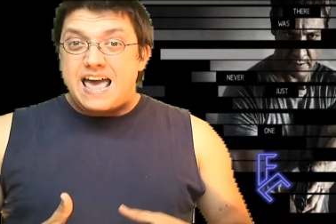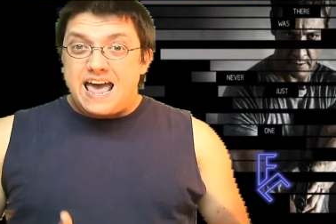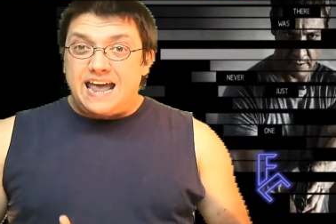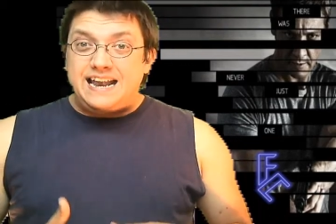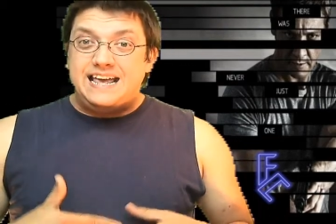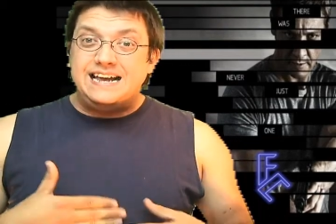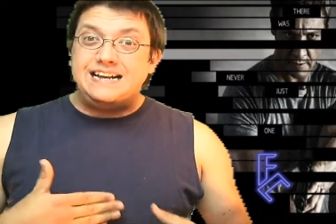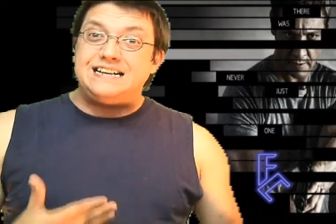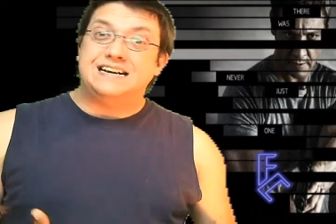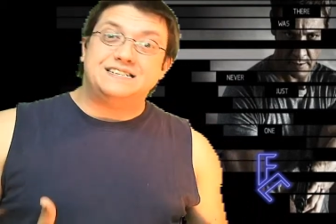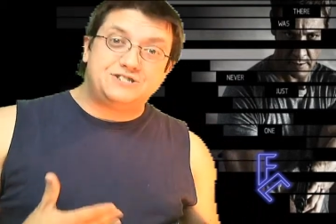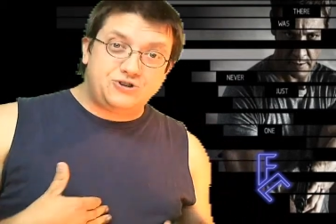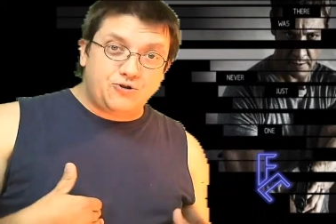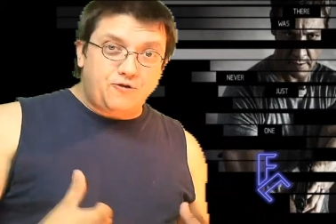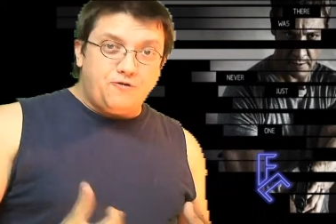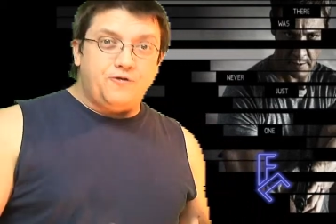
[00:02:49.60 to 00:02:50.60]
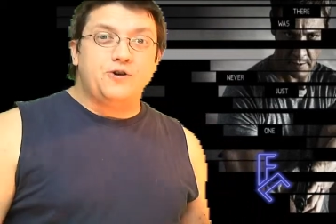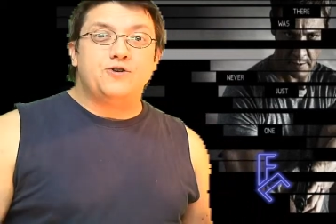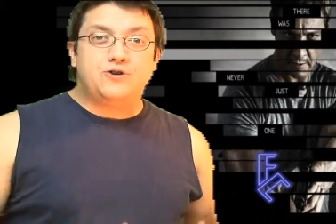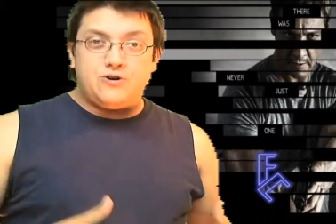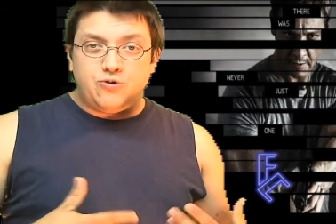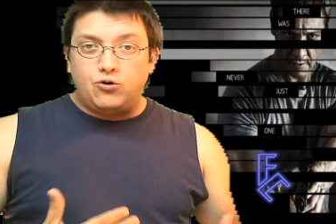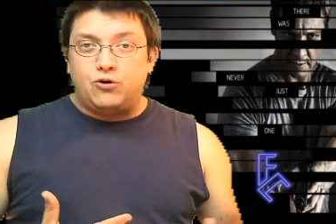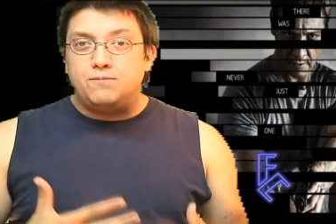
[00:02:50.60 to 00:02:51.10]
and he does do a
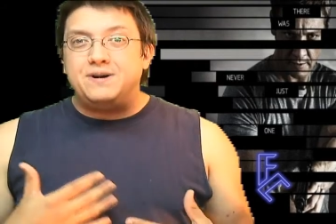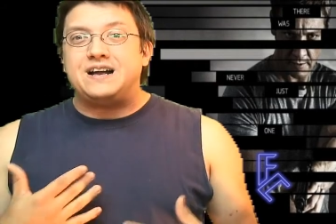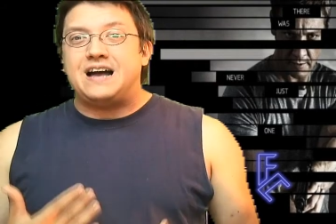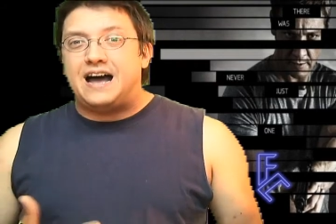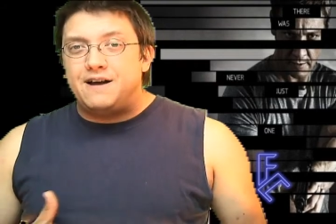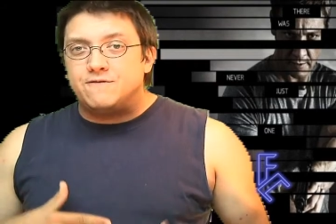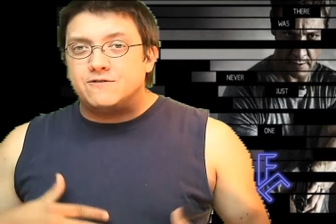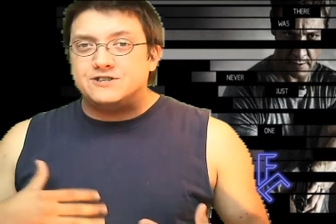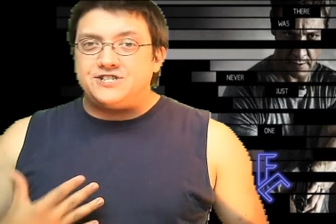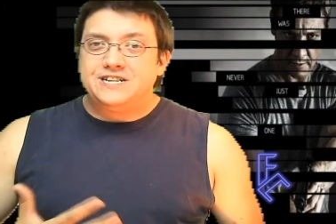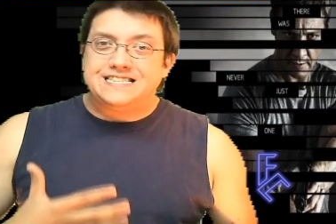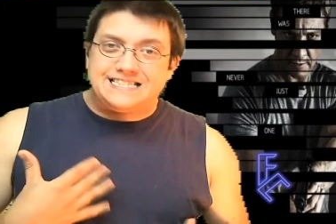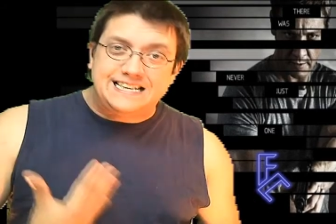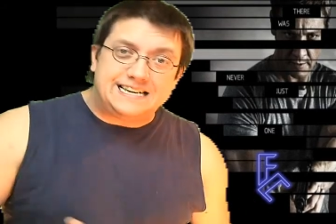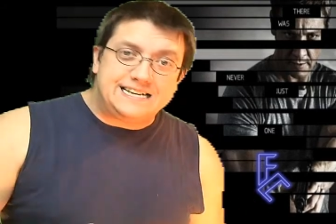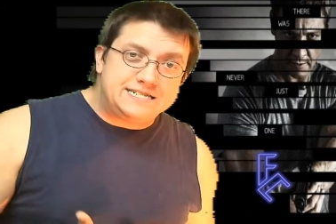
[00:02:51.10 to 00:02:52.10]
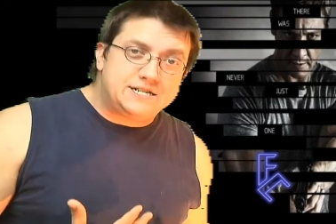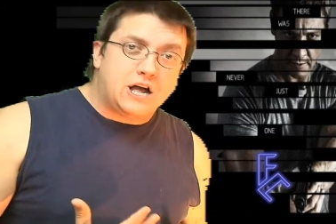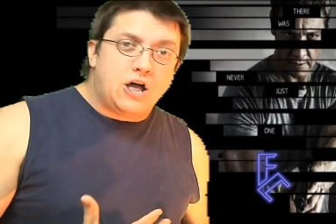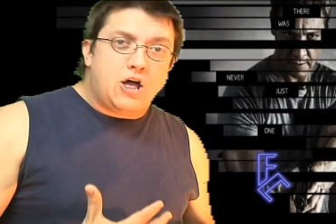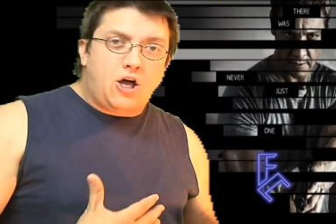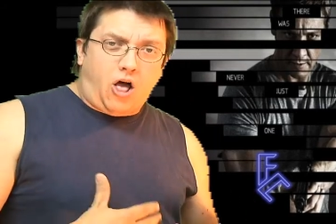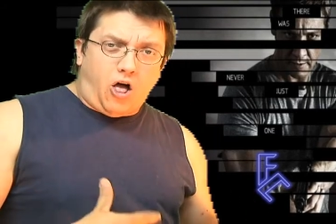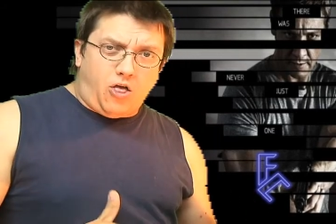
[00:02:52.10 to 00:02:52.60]
few cool MacGyver shit things,
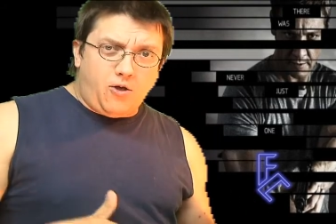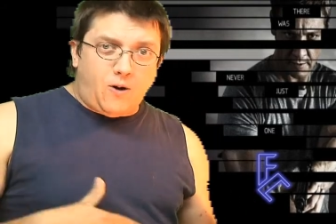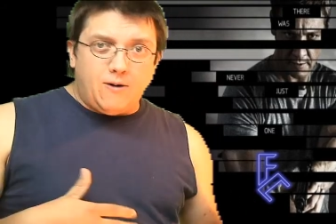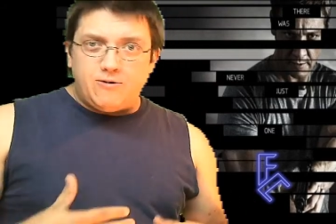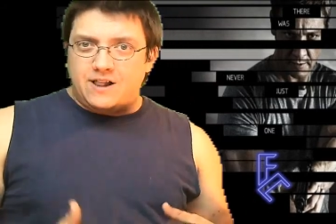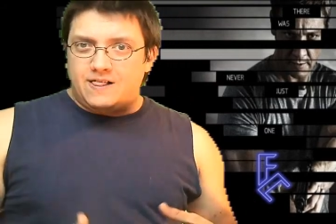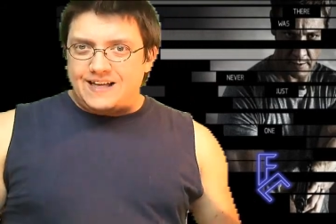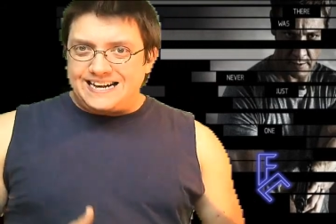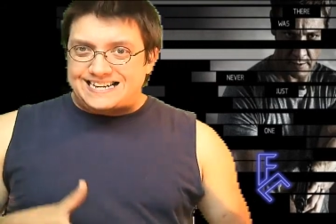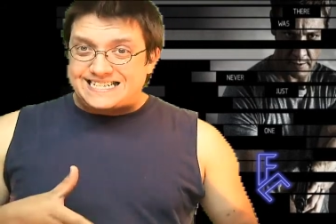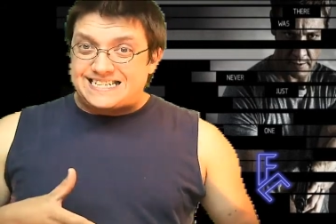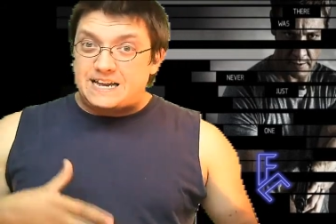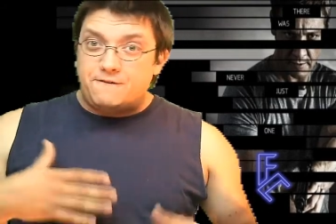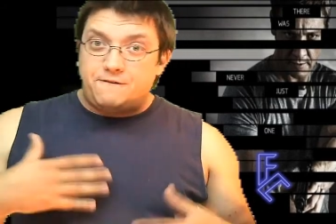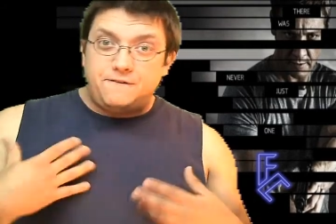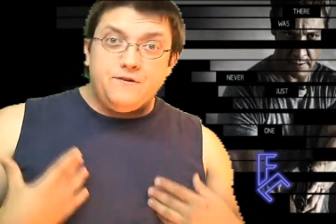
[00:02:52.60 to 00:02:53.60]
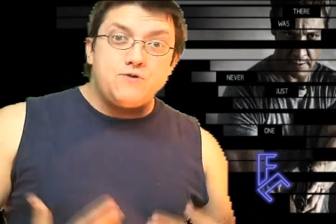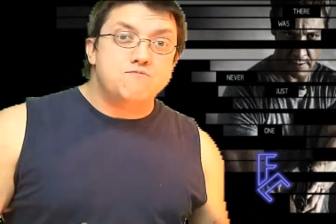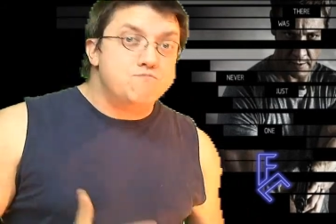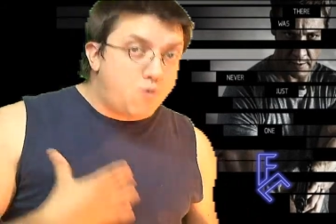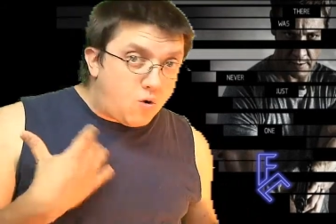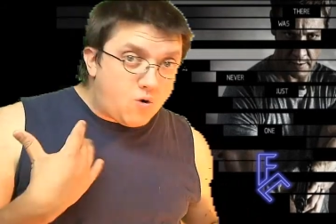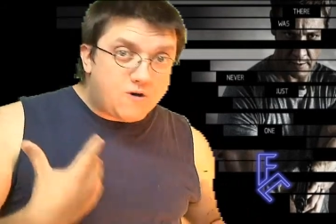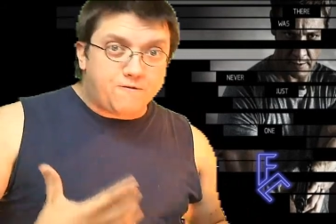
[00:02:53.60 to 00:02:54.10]
although I would have liked to see a few
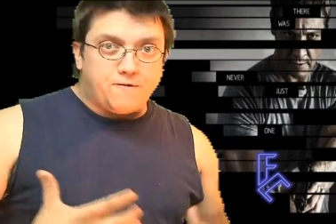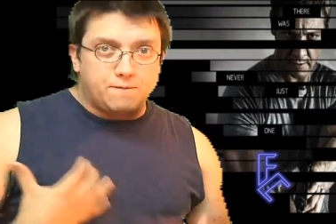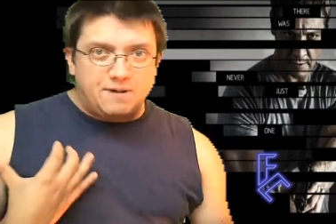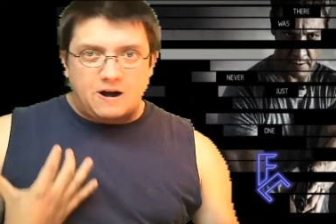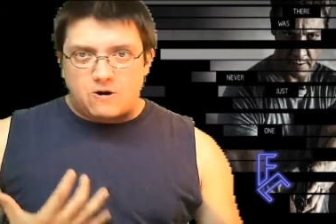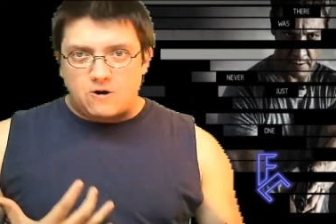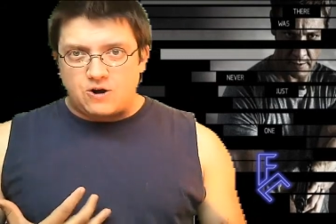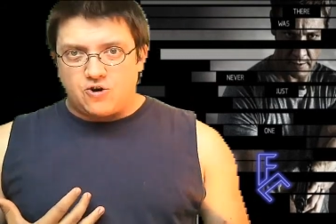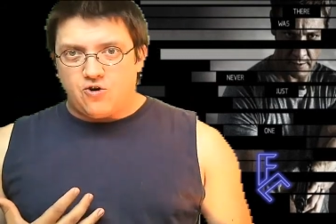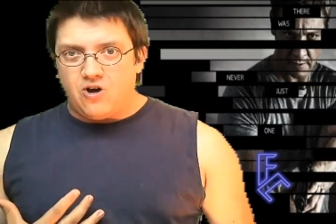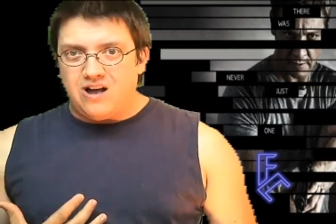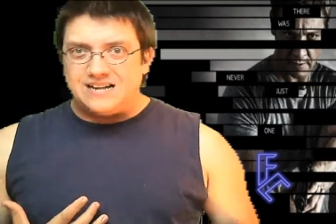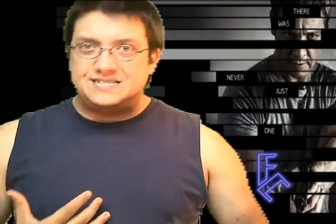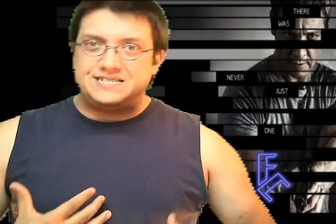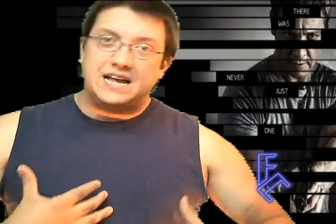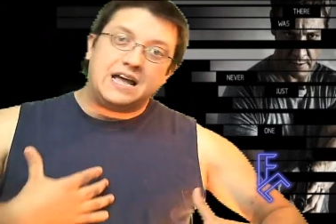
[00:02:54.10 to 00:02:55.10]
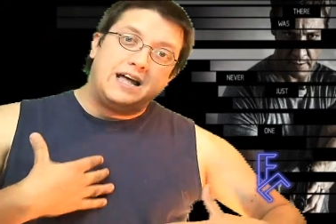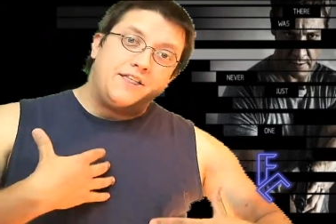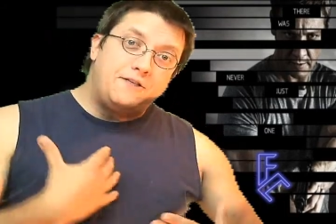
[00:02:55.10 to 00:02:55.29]
more from Aaron Cross.